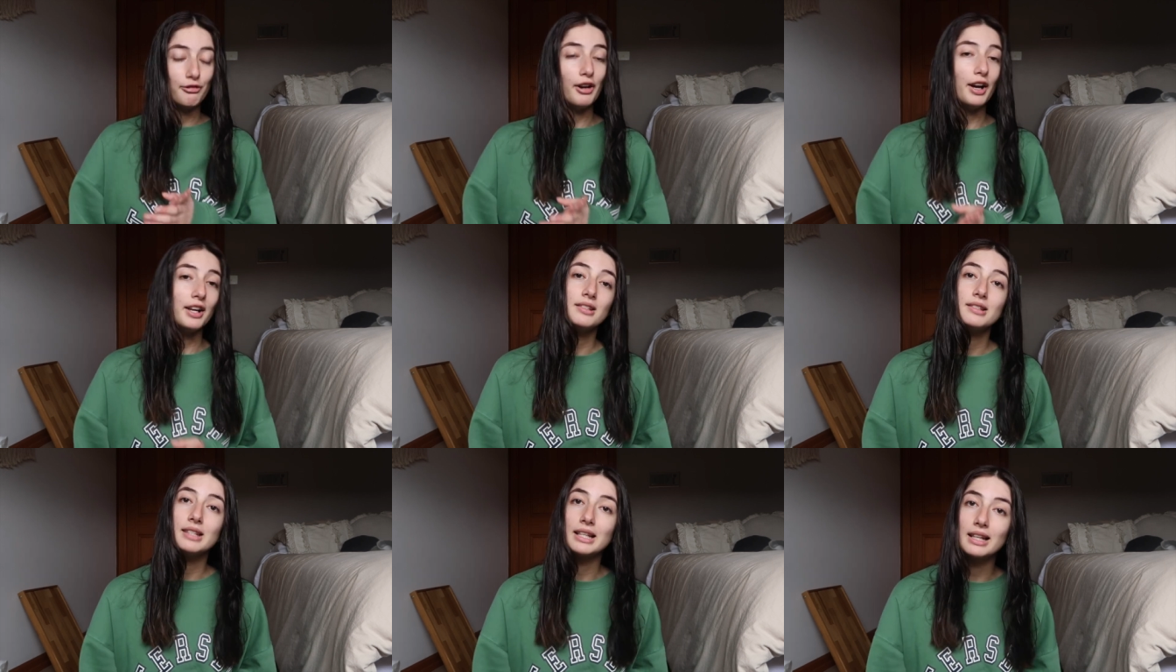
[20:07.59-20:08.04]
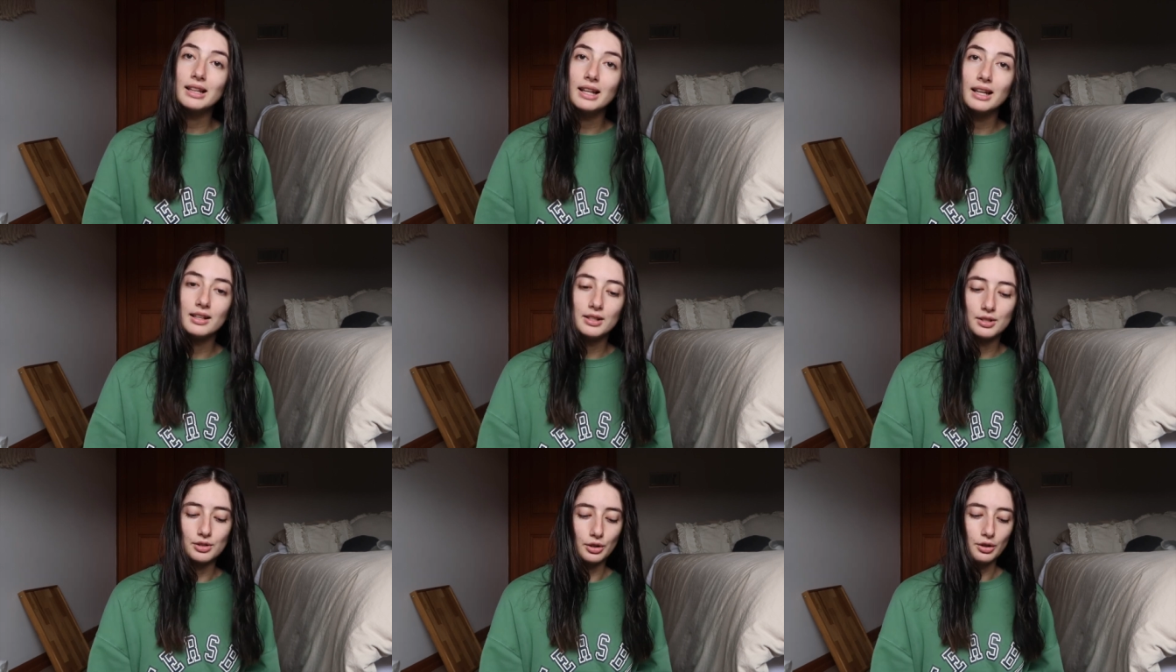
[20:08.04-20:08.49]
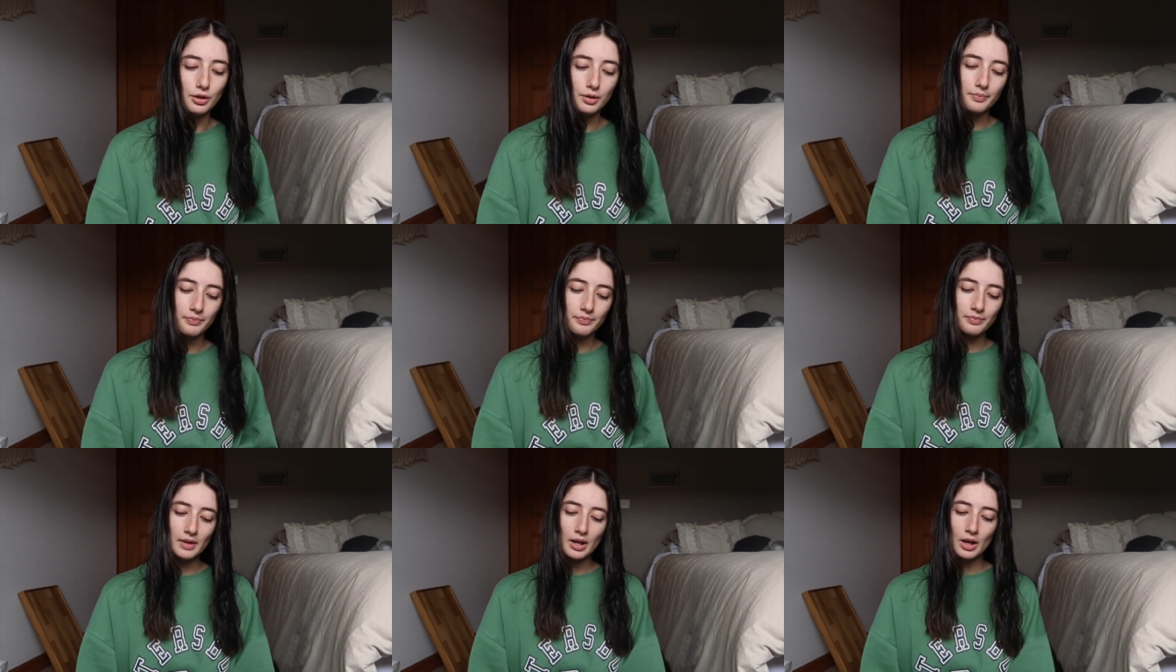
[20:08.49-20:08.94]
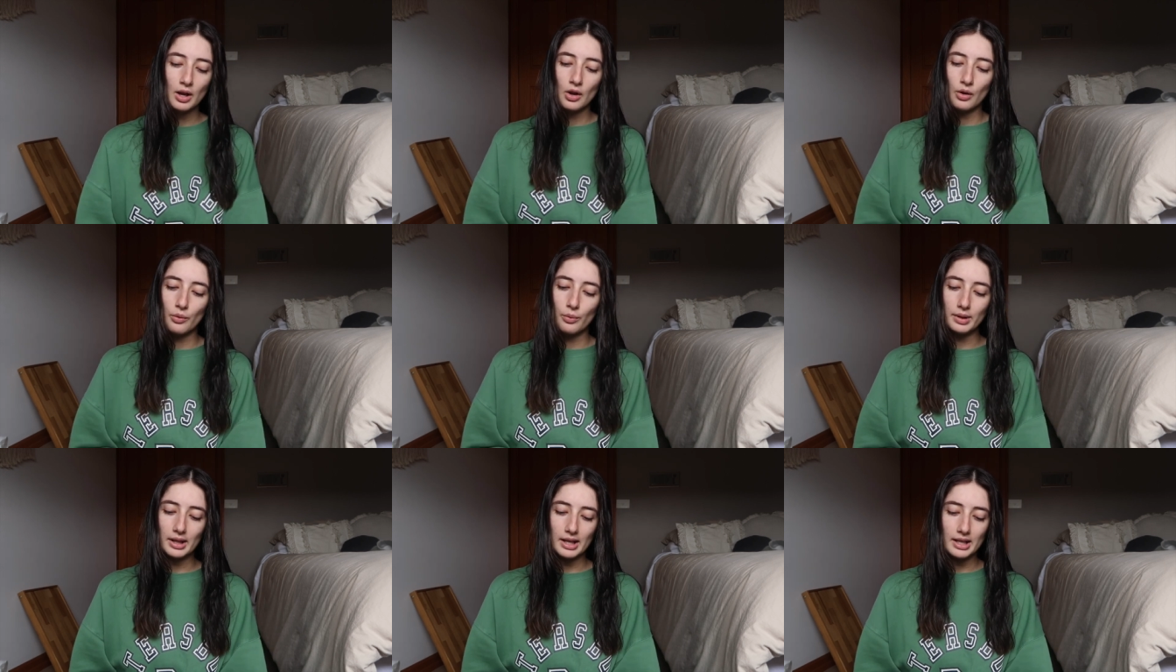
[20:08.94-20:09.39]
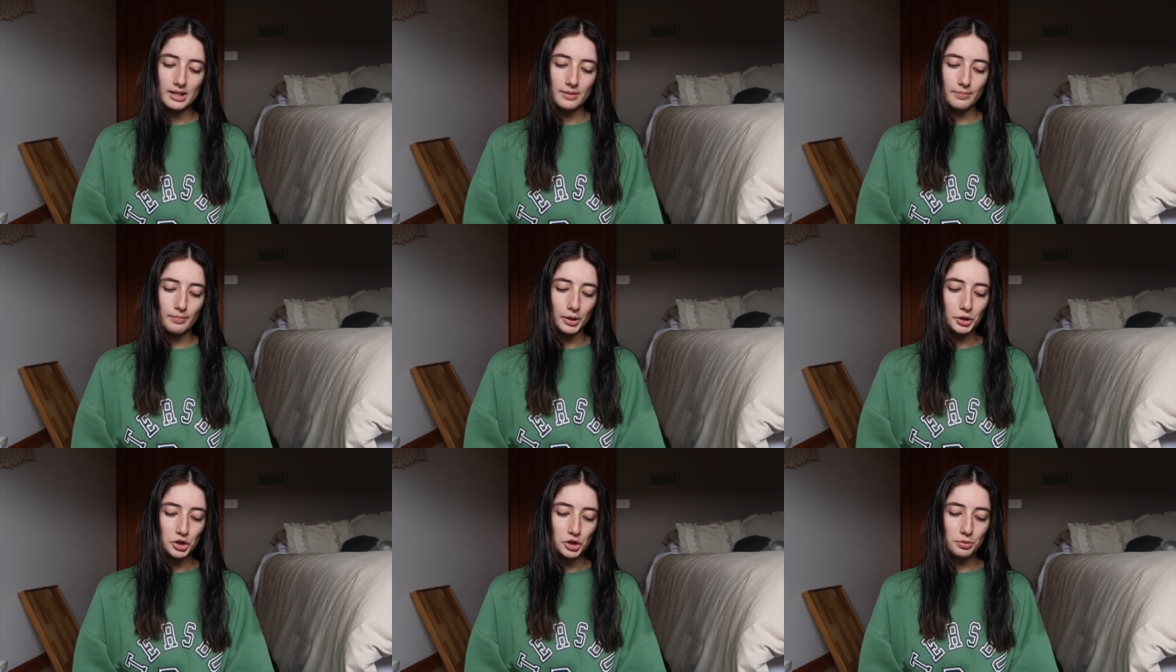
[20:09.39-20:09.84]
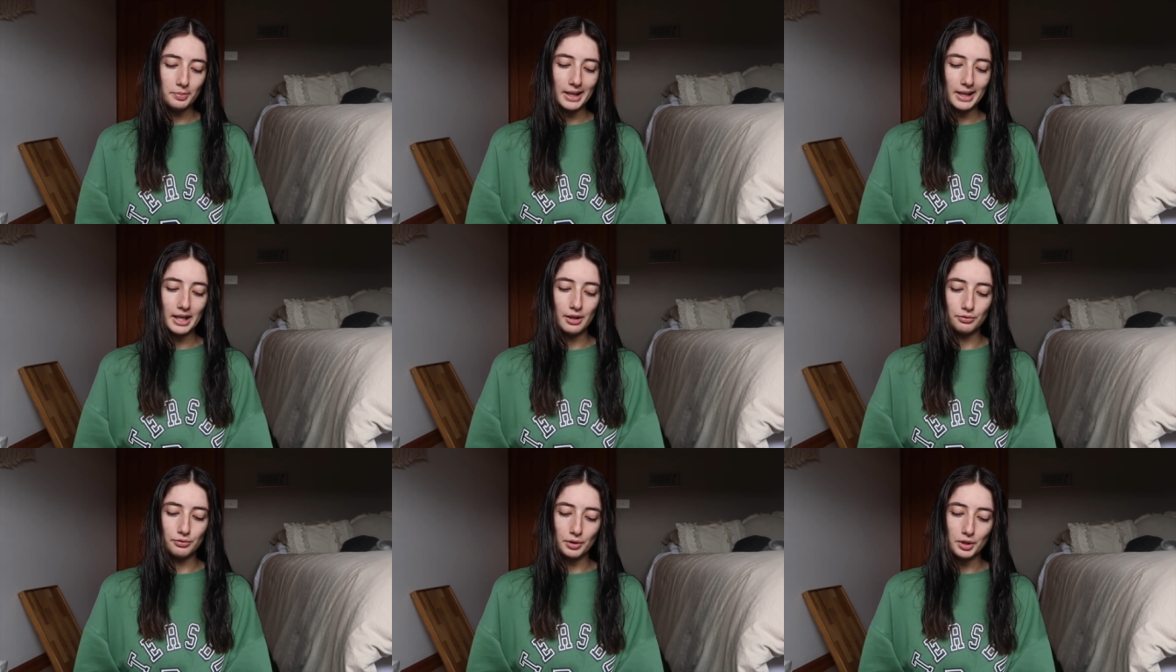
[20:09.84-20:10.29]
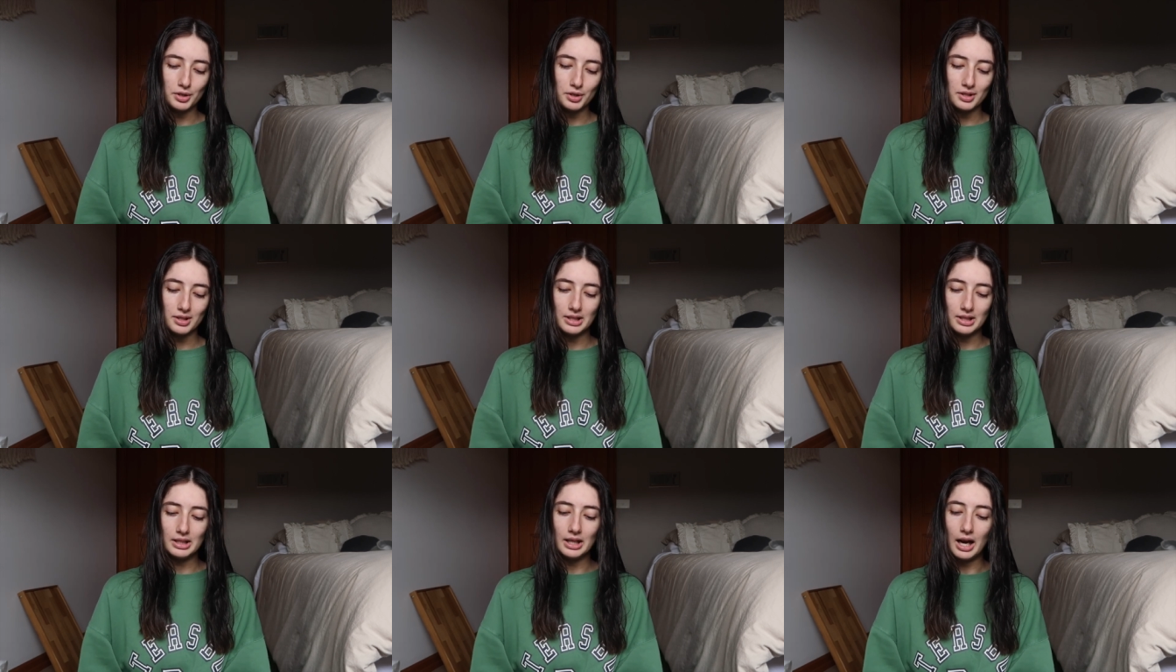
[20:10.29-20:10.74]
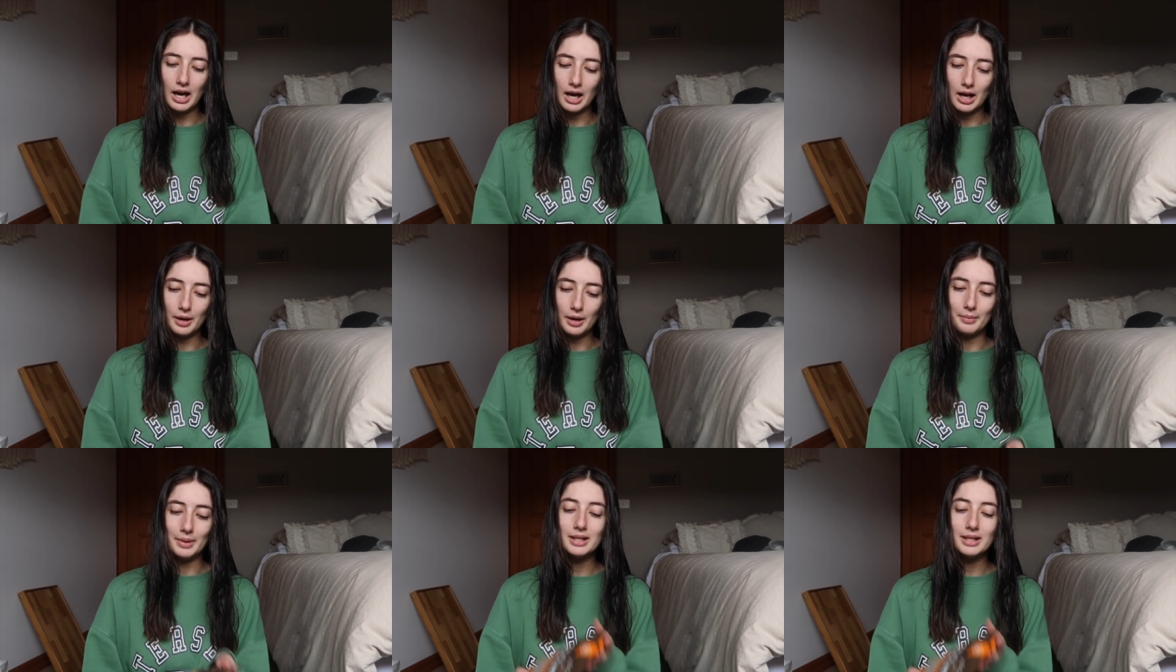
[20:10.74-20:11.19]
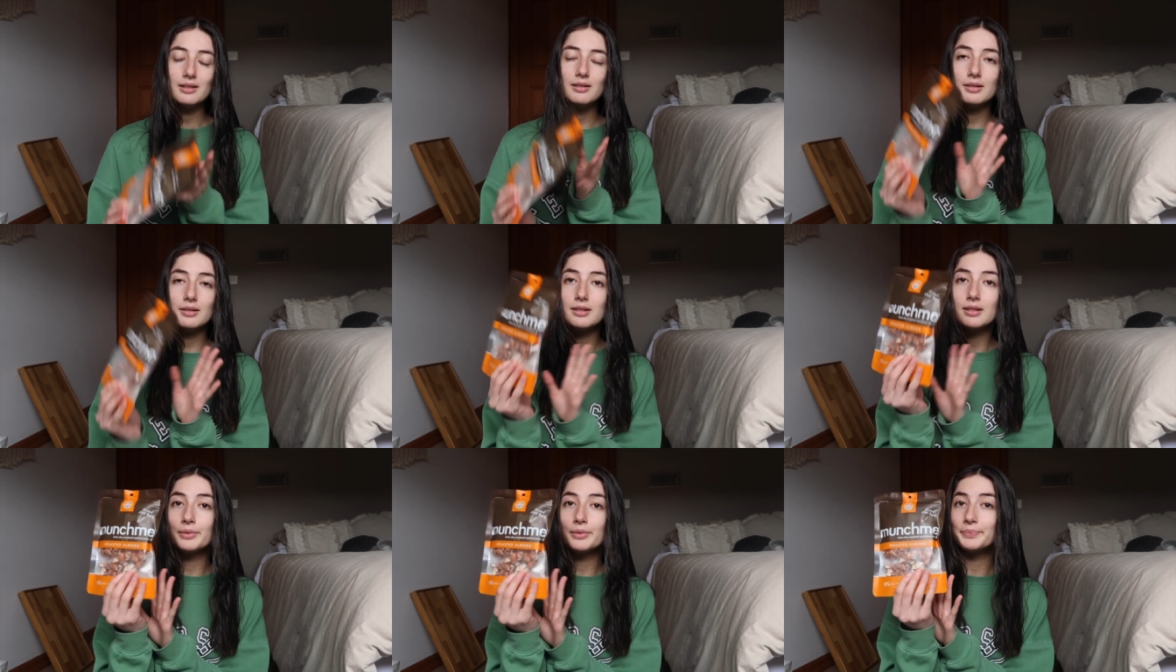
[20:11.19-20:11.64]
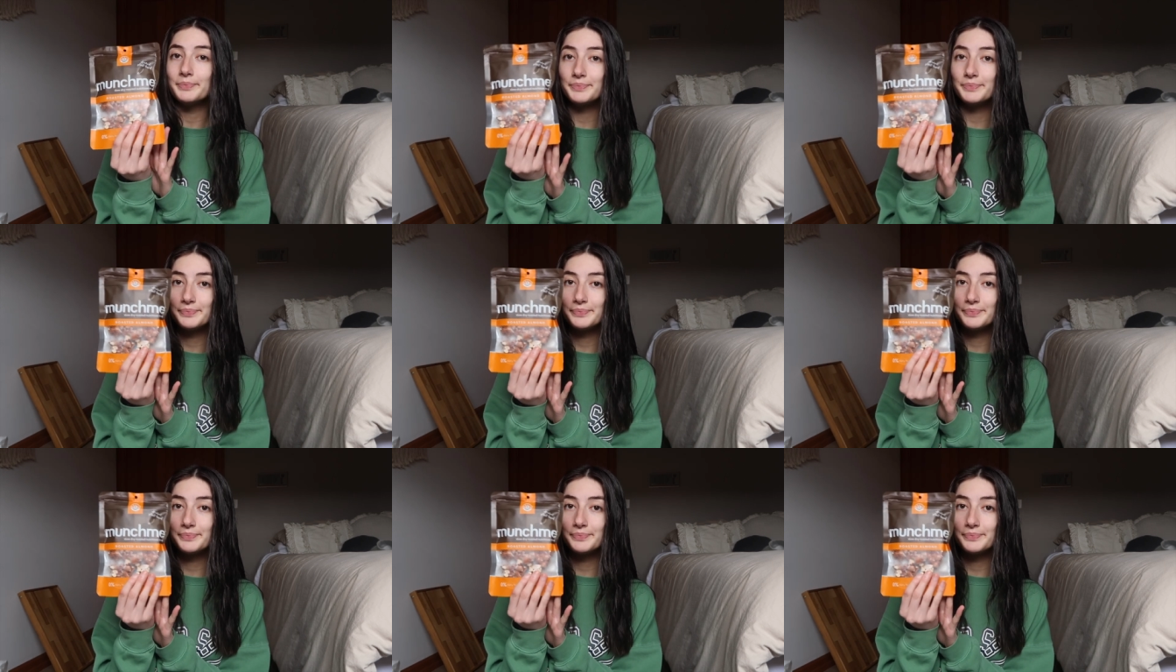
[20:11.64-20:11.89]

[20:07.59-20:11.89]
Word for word: First thing that I saw were these Munch Me Roasted Almonds.